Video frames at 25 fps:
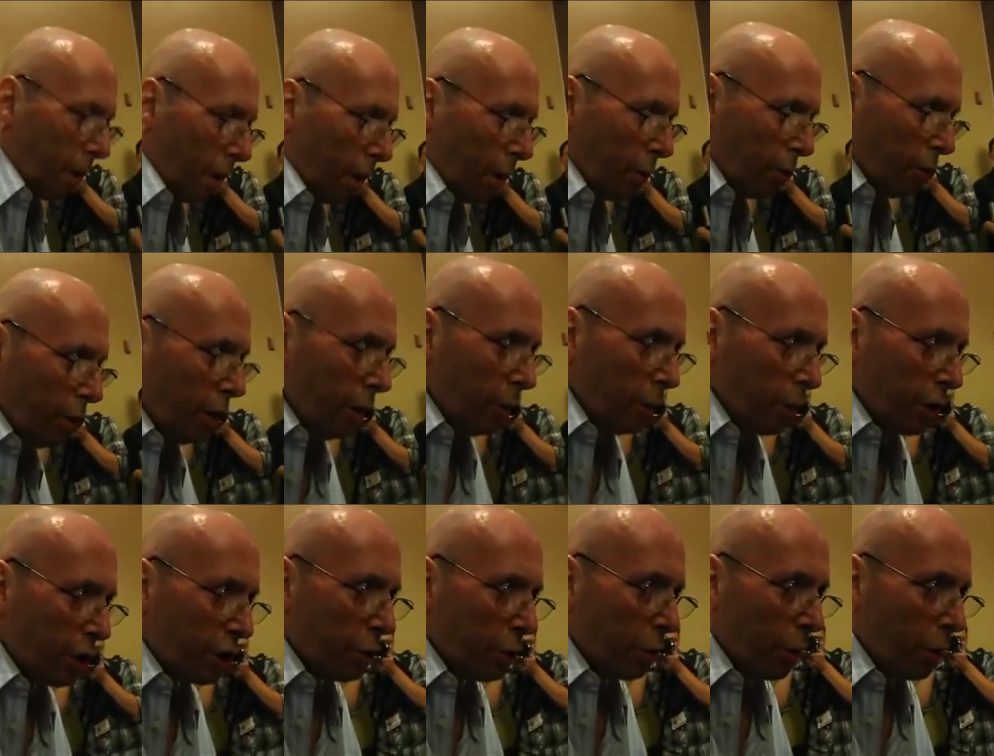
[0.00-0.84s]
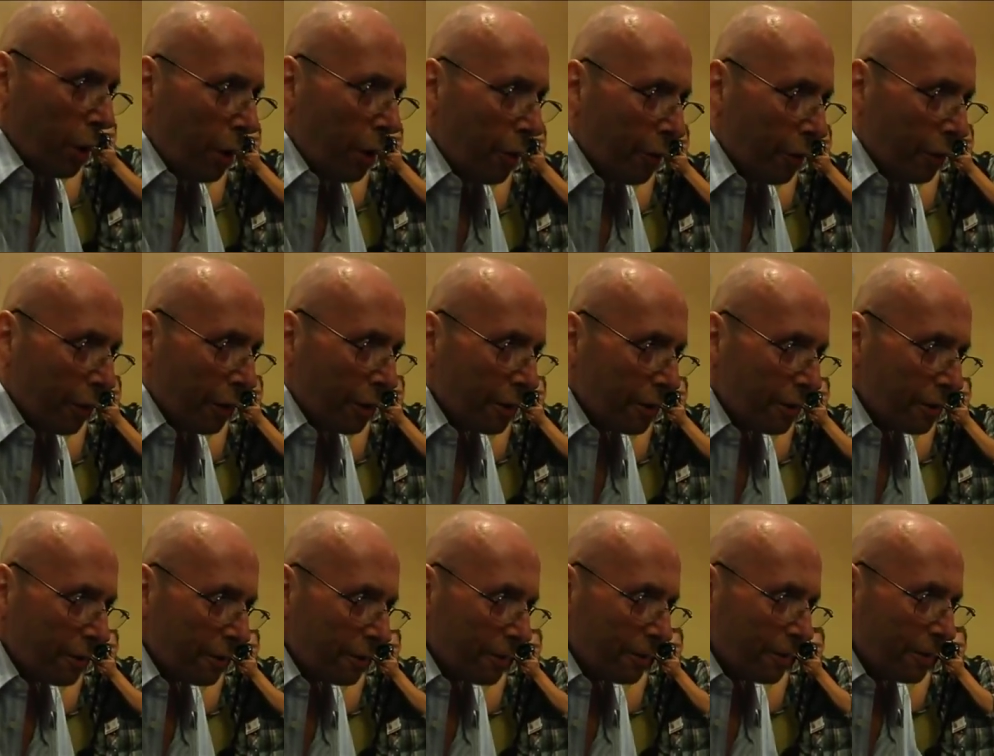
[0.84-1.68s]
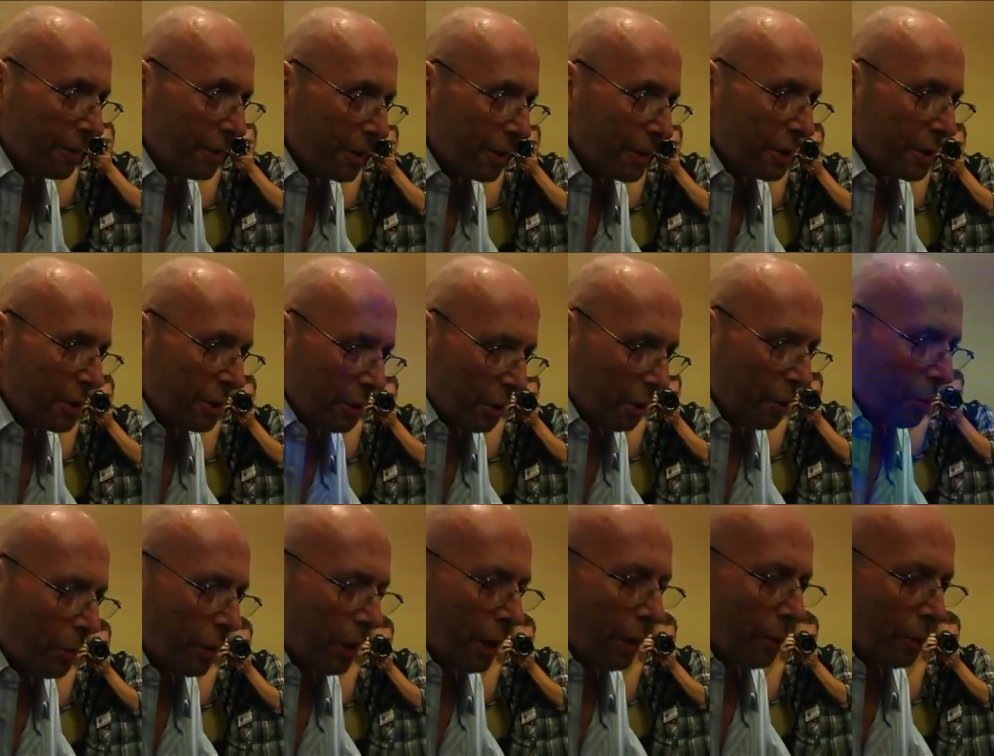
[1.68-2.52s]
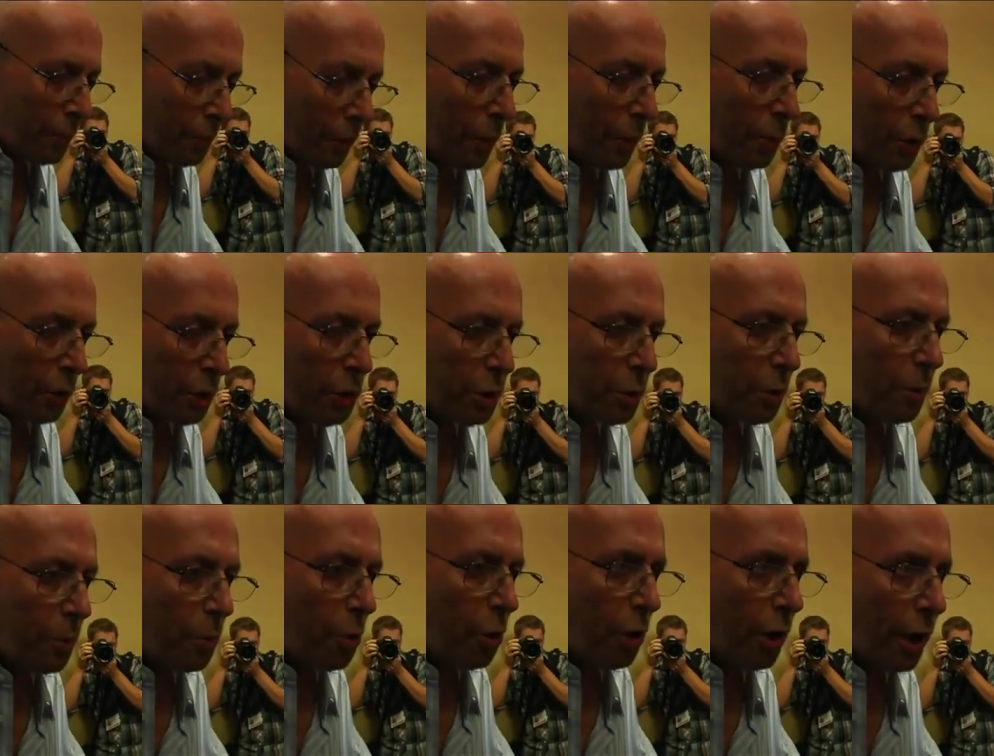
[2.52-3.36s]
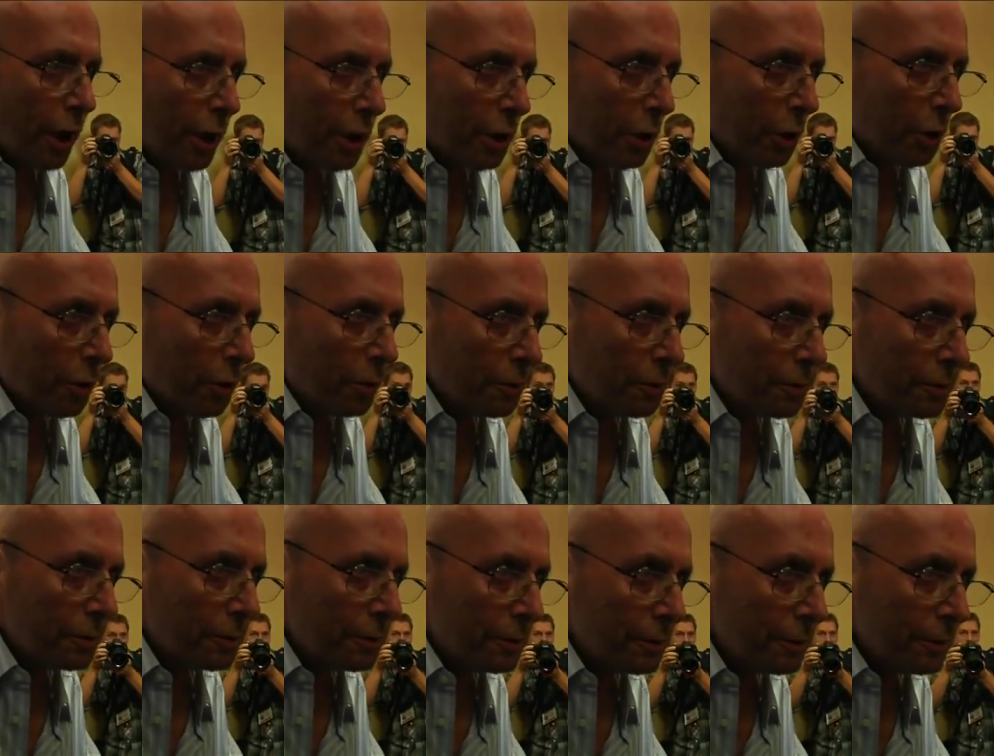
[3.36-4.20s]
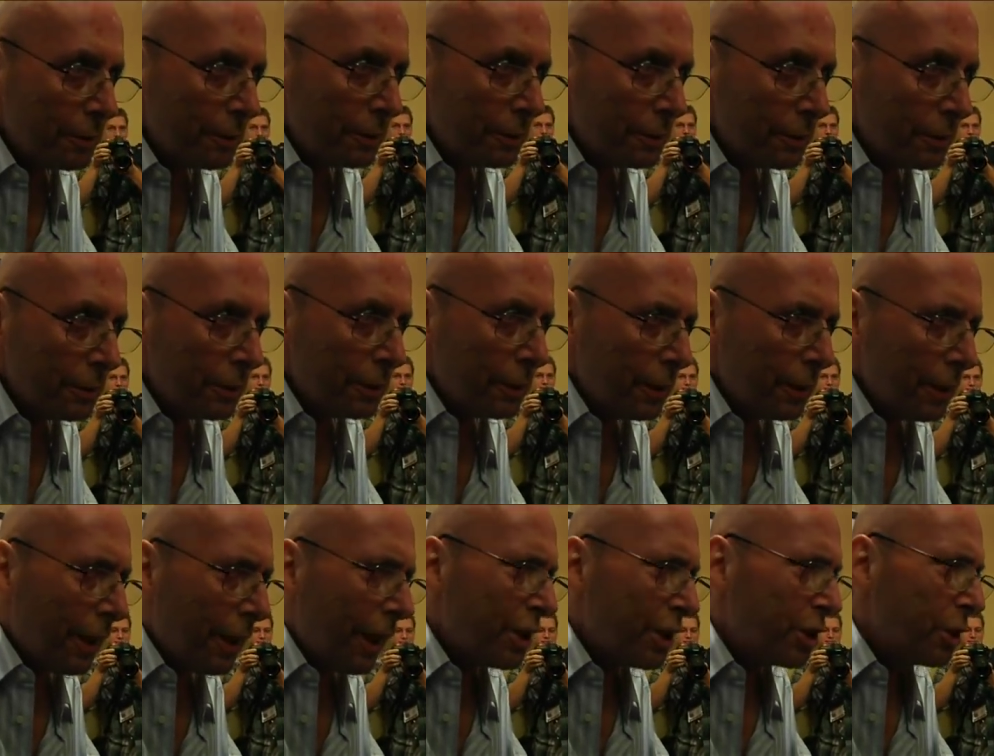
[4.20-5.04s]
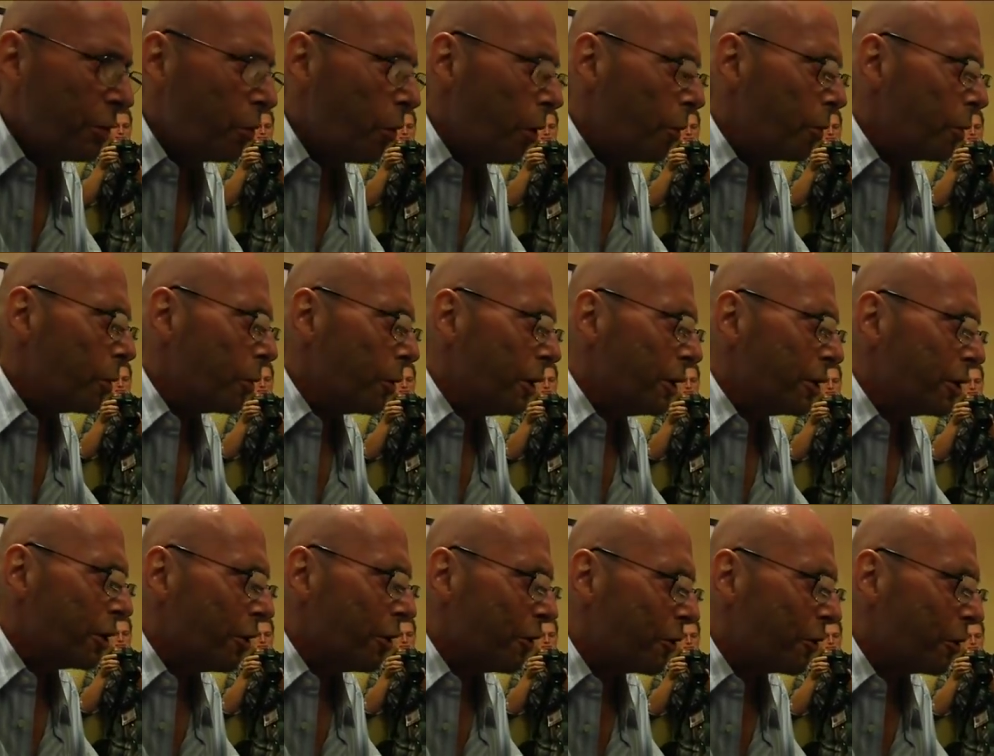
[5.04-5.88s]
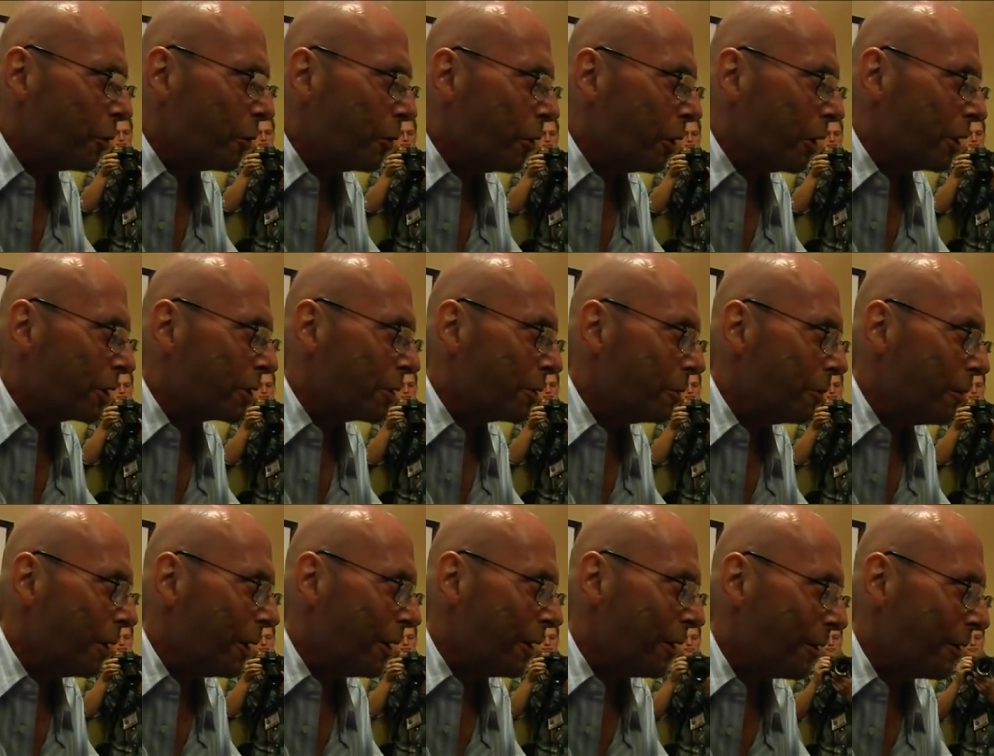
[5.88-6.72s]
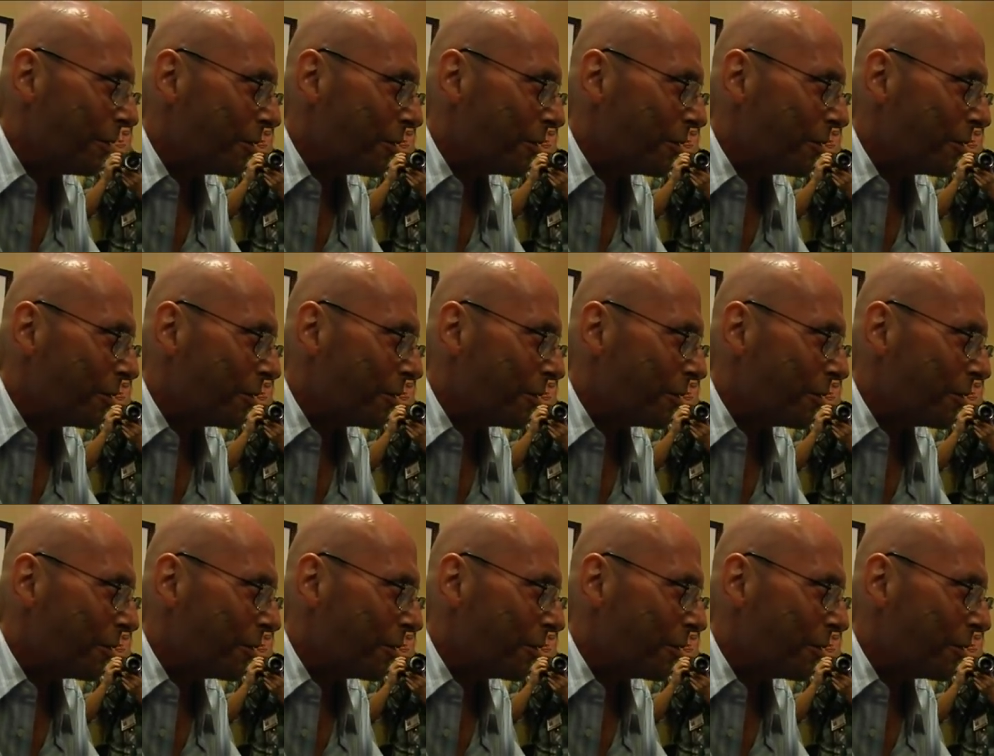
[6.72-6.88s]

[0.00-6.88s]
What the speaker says: I really wish you well, Viz. I wish there were more like you. Actually, what would we do if there were to me?